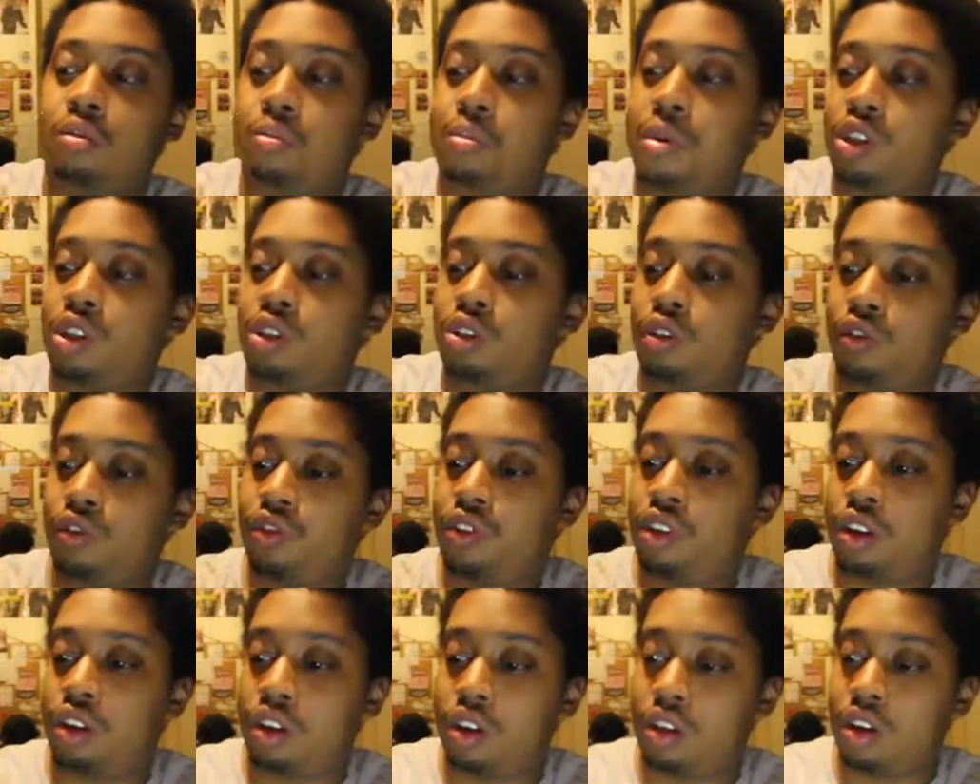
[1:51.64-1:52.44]
picture of
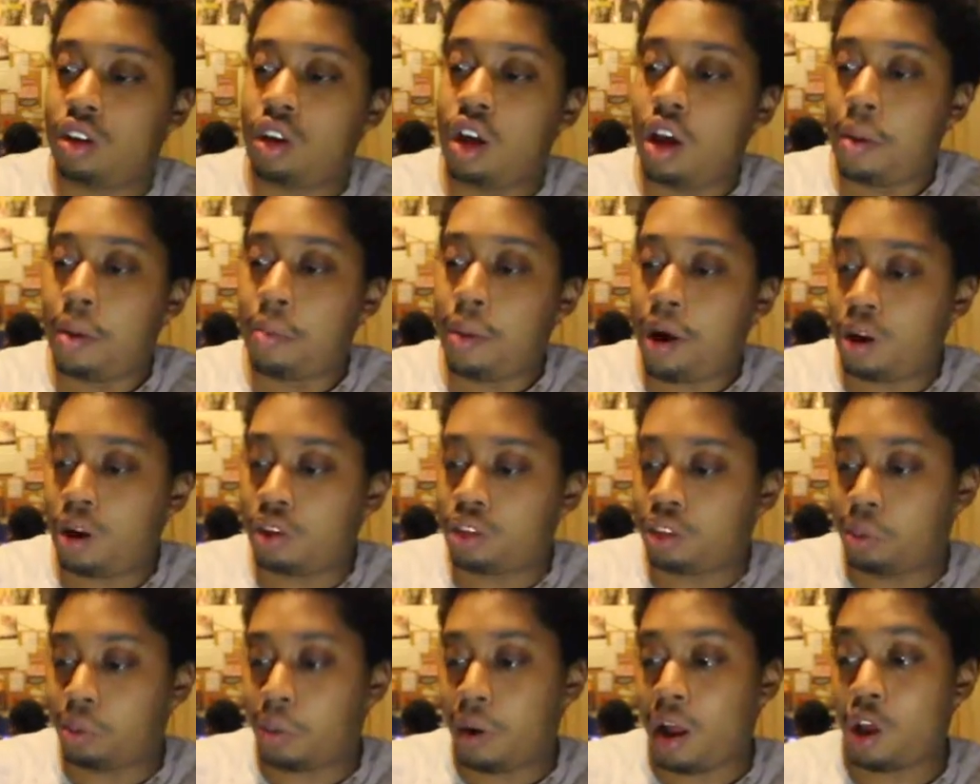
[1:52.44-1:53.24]
the power
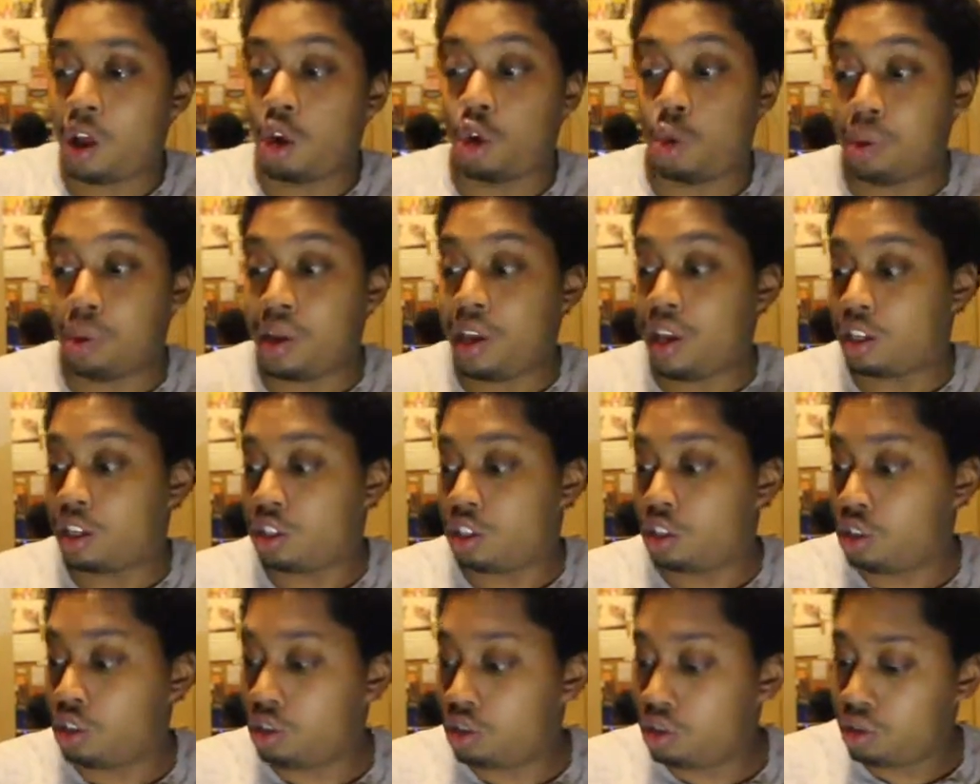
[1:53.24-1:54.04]
supply, or
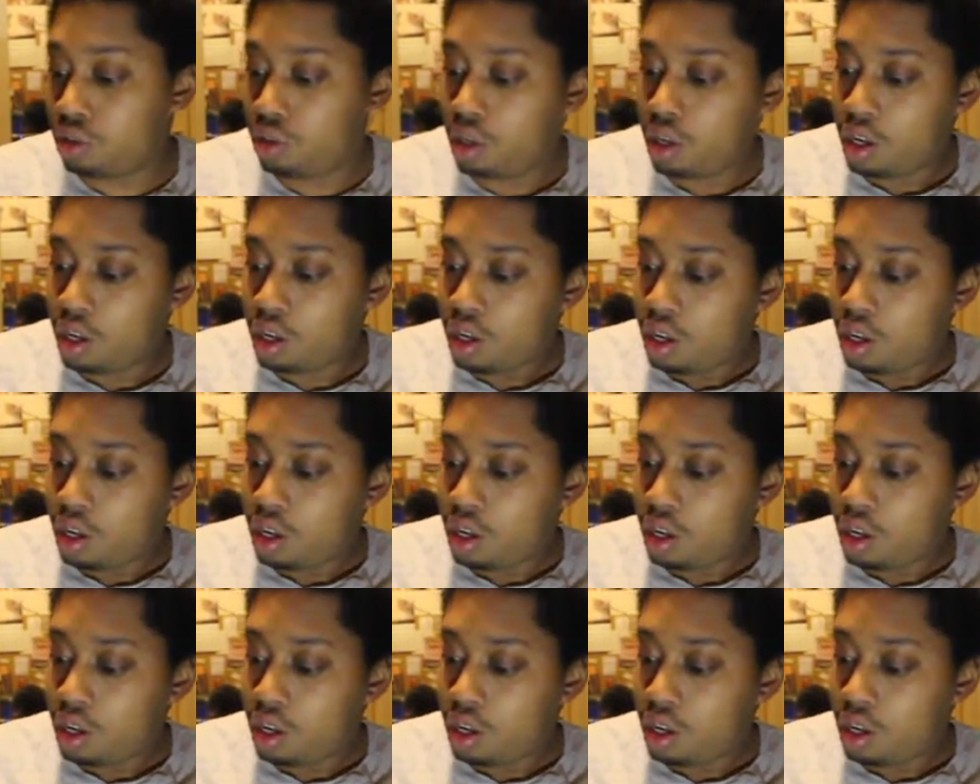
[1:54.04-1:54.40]
PSU.